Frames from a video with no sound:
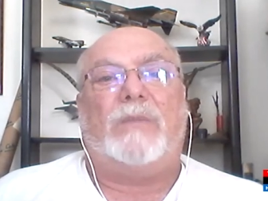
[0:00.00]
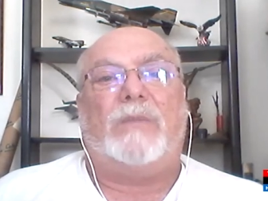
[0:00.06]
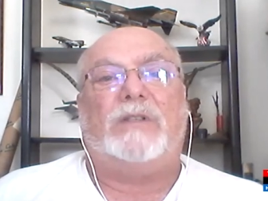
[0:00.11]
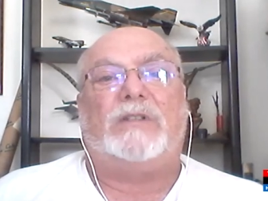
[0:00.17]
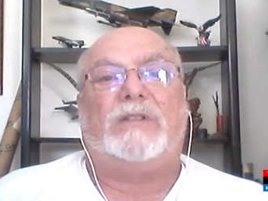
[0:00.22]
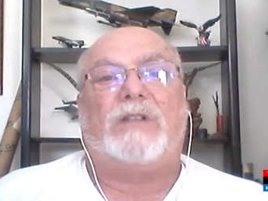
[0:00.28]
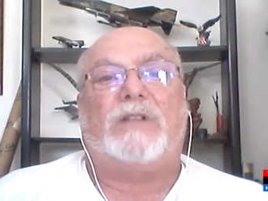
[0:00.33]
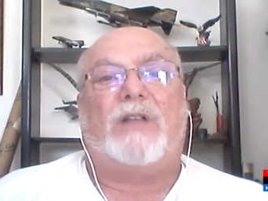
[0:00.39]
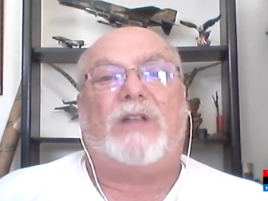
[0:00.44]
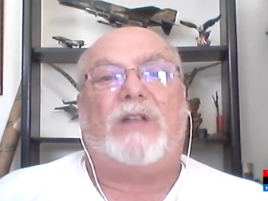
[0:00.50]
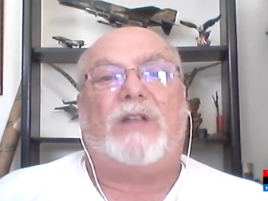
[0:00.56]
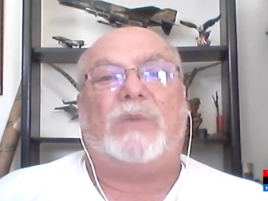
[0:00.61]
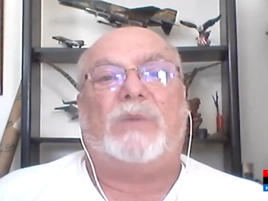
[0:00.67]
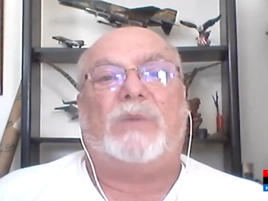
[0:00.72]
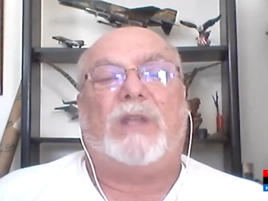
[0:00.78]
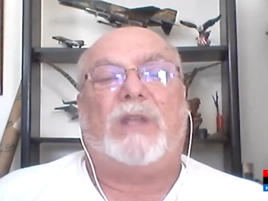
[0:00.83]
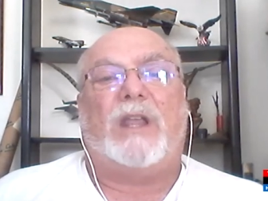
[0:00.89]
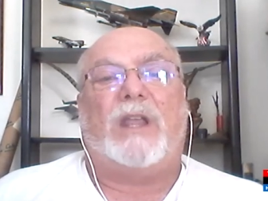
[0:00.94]
of dollars
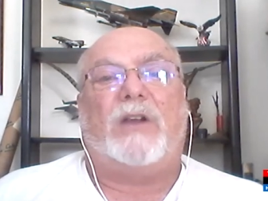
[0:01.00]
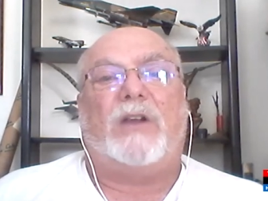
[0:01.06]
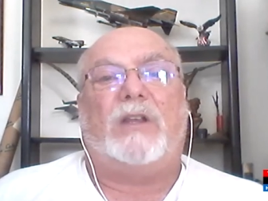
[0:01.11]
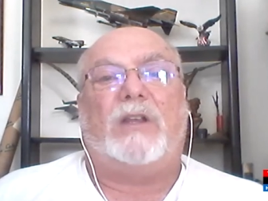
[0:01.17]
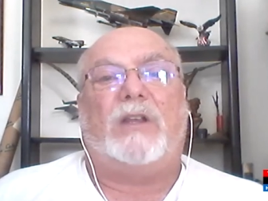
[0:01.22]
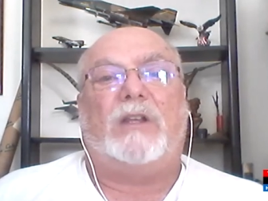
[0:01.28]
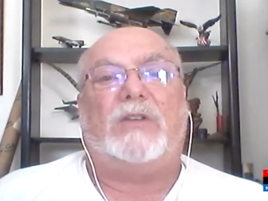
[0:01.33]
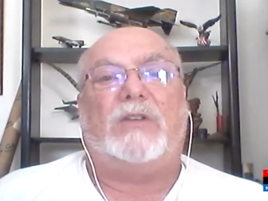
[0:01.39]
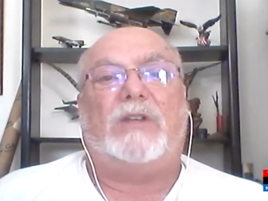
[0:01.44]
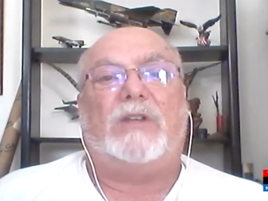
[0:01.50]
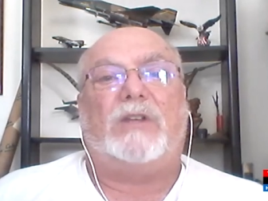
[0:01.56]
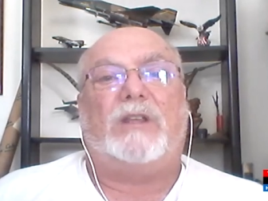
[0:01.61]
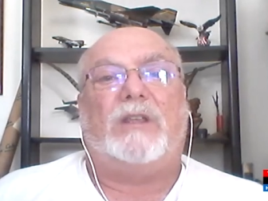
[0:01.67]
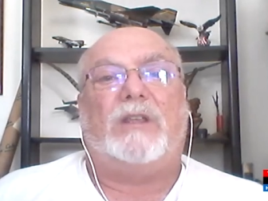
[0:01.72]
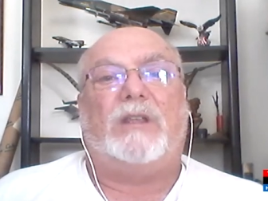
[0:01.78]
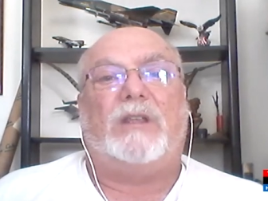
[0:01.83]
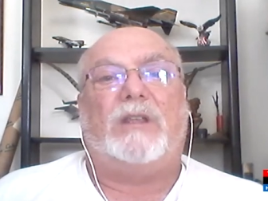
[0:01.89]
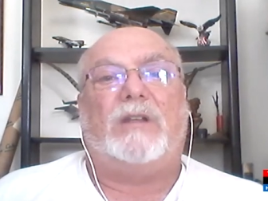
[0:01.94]
putting air conditioning
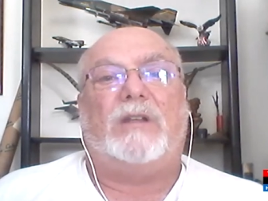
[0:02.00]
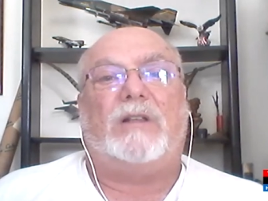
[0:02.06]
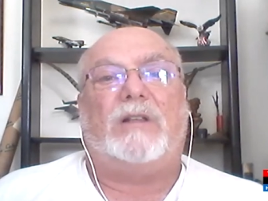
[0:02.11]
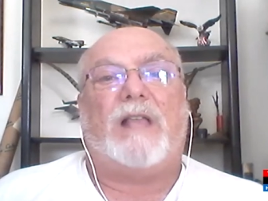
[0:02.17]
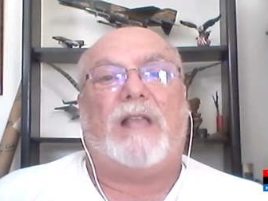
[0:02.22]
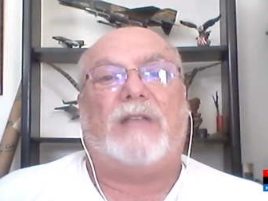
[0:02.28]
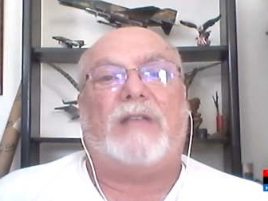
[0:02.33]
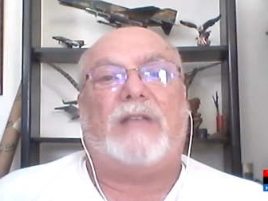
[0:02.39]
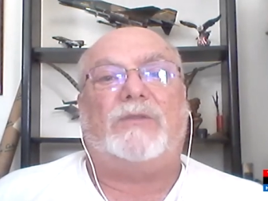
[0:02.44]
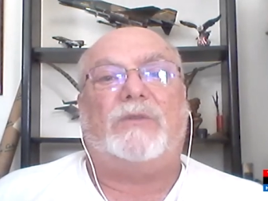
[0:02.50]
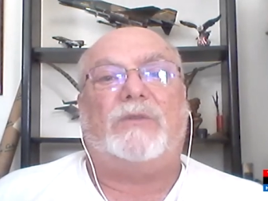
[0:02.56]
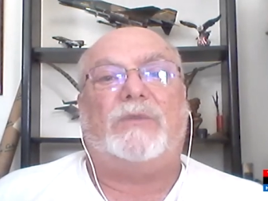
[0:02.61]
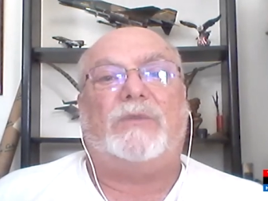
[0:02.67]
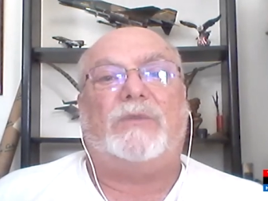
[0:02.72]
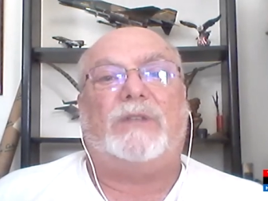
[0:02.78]
in classrooms.